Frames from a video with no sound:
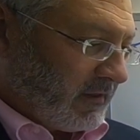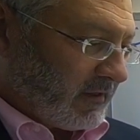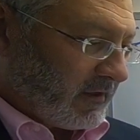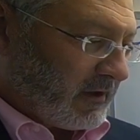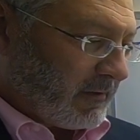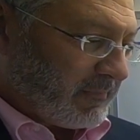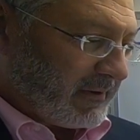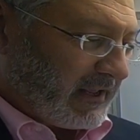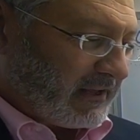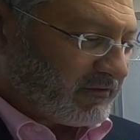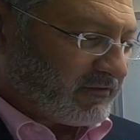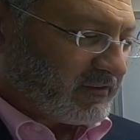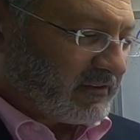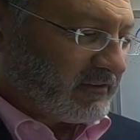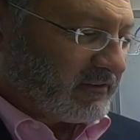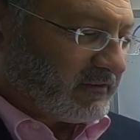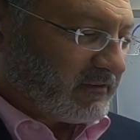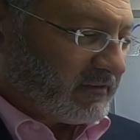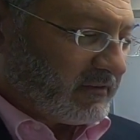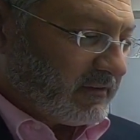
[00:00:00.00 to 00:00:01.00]
Company has
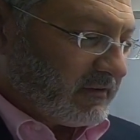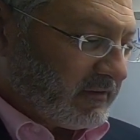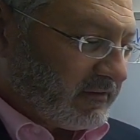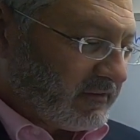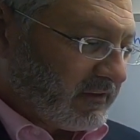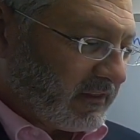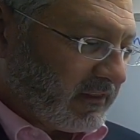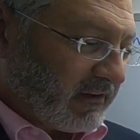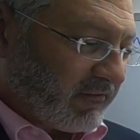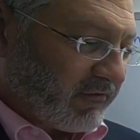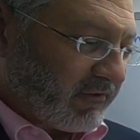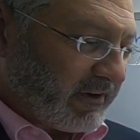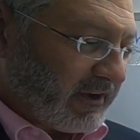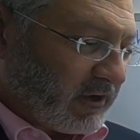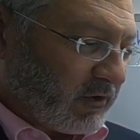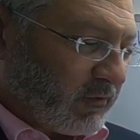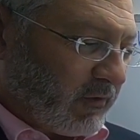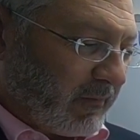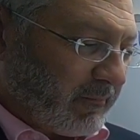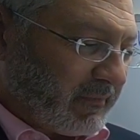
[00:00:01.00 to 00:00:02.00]
delivery
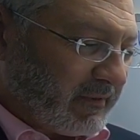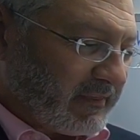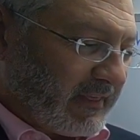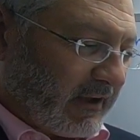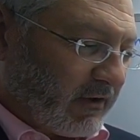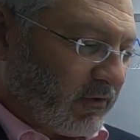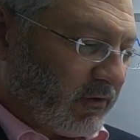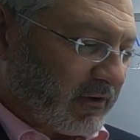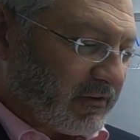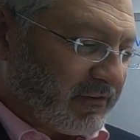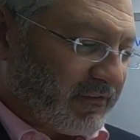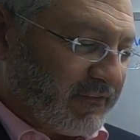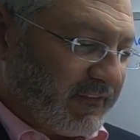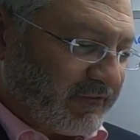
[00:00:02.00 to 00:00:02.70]
equipment that costs